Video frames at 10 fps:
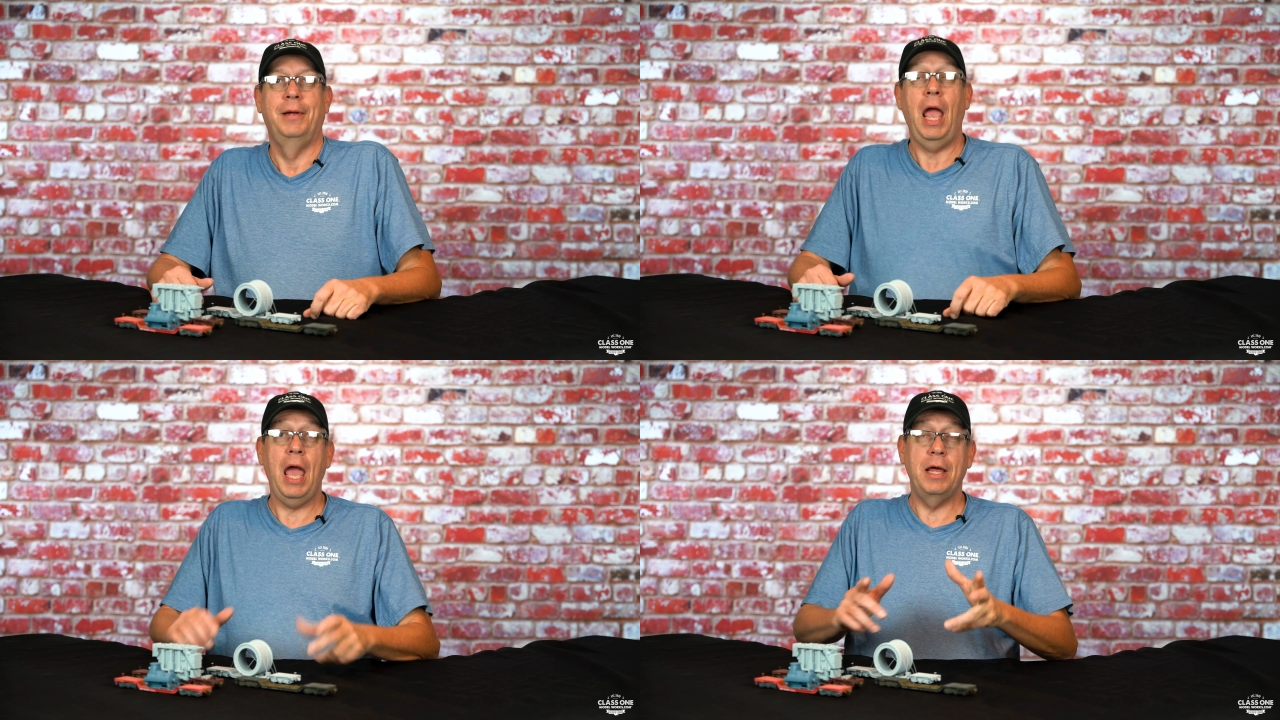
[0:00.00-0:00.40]

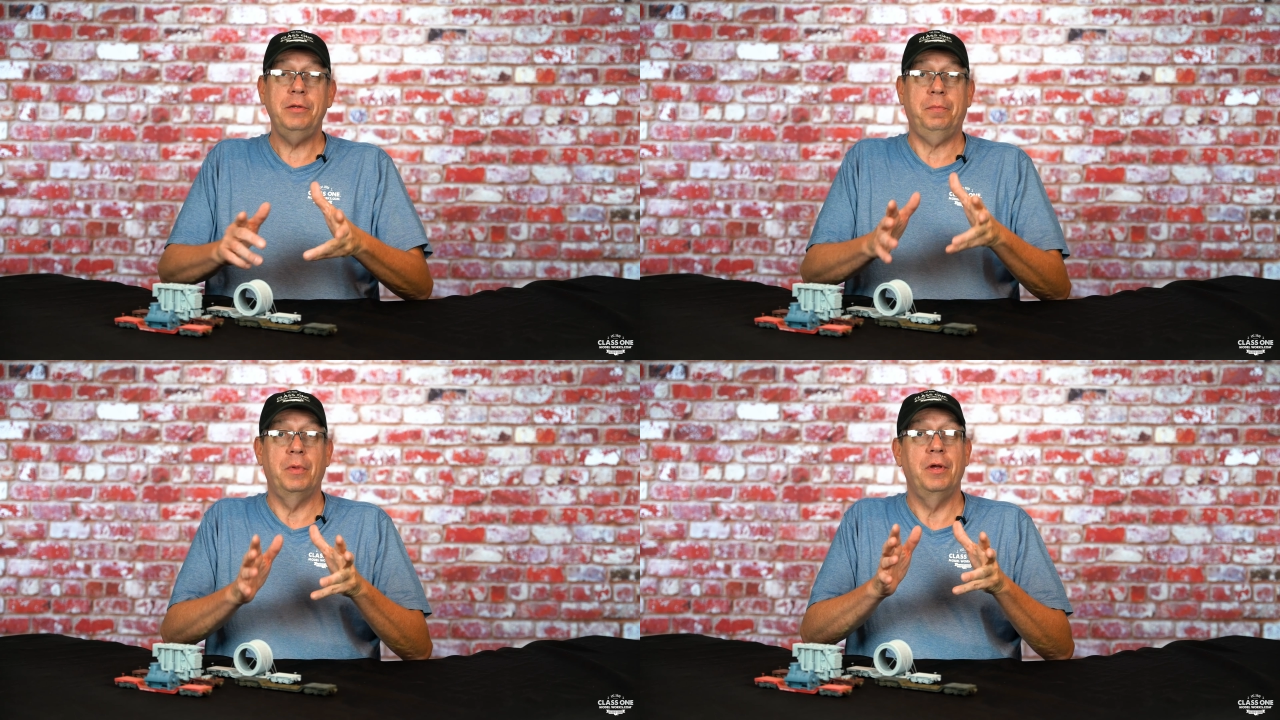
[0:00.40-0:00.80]

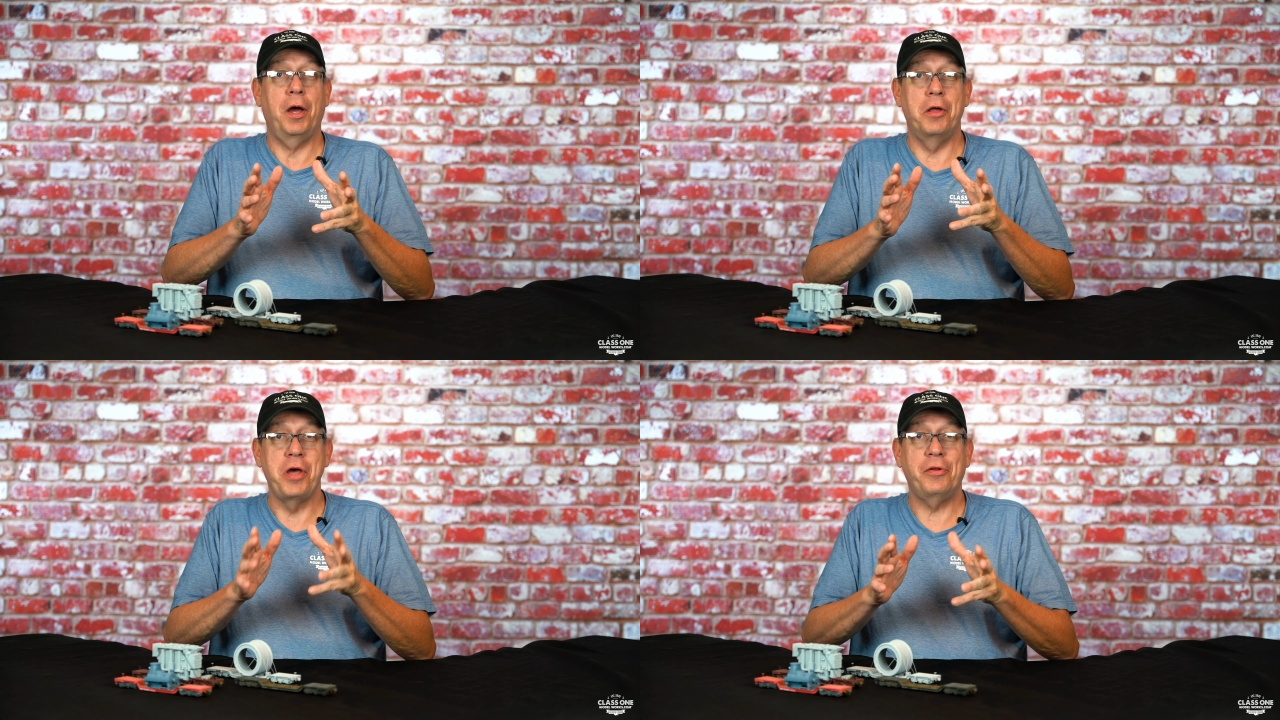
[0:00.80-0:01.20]
And
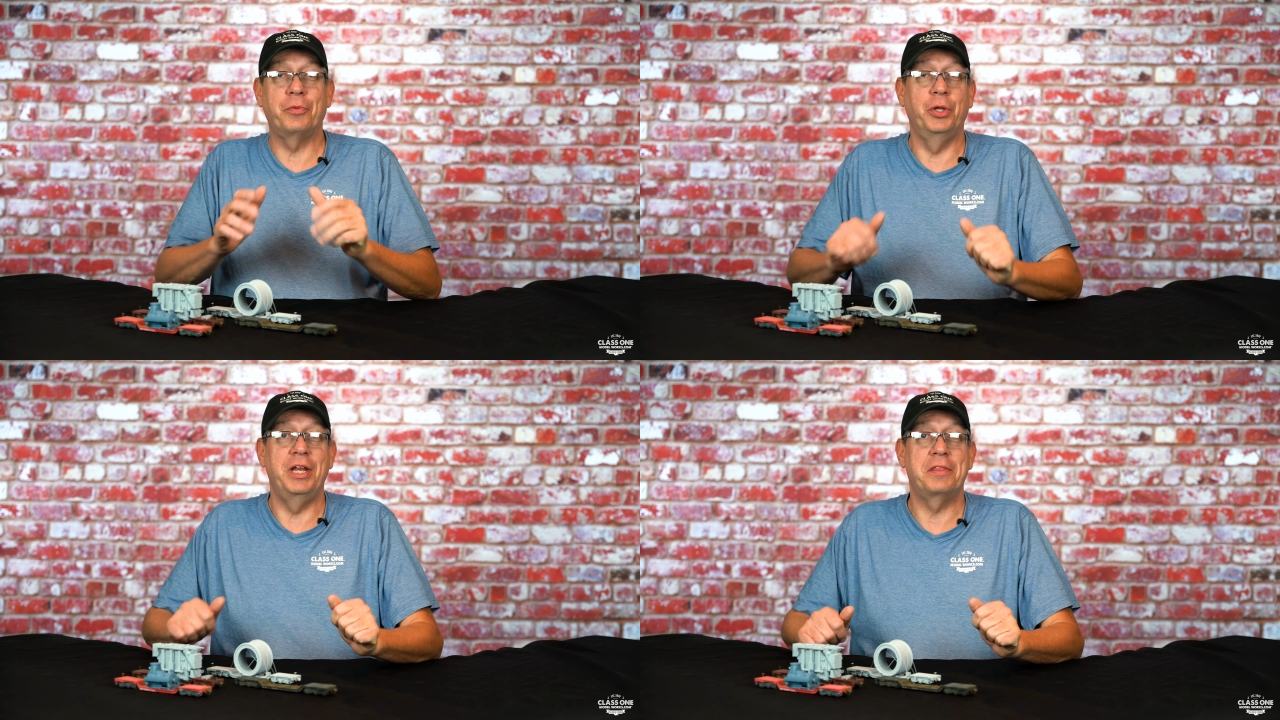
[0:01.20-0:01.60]
another
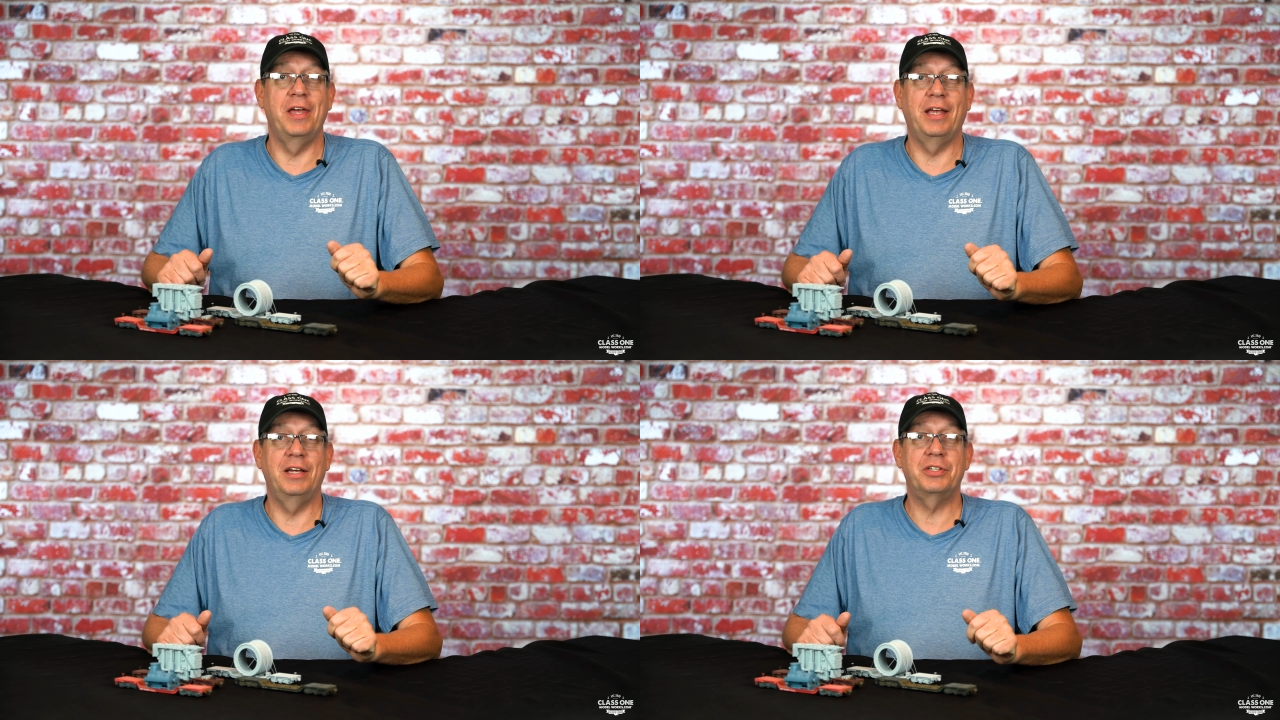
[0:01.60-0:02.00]
really neat
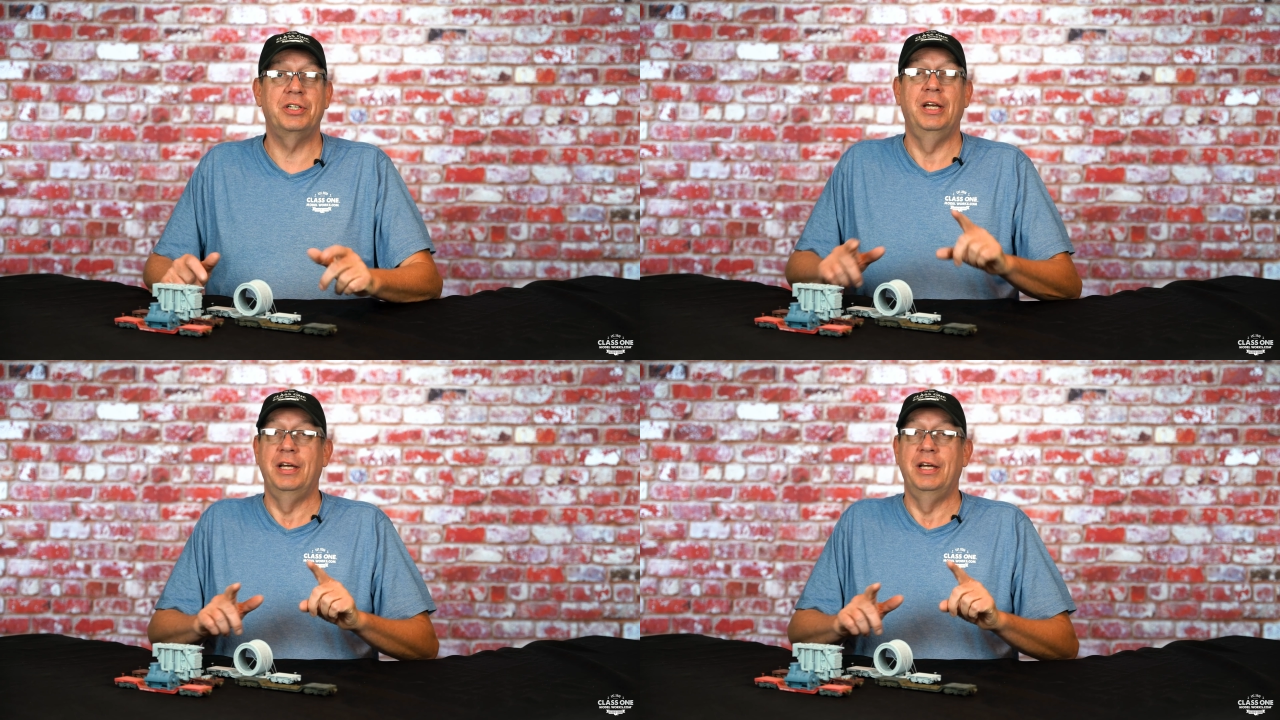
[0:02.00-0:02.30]
thing is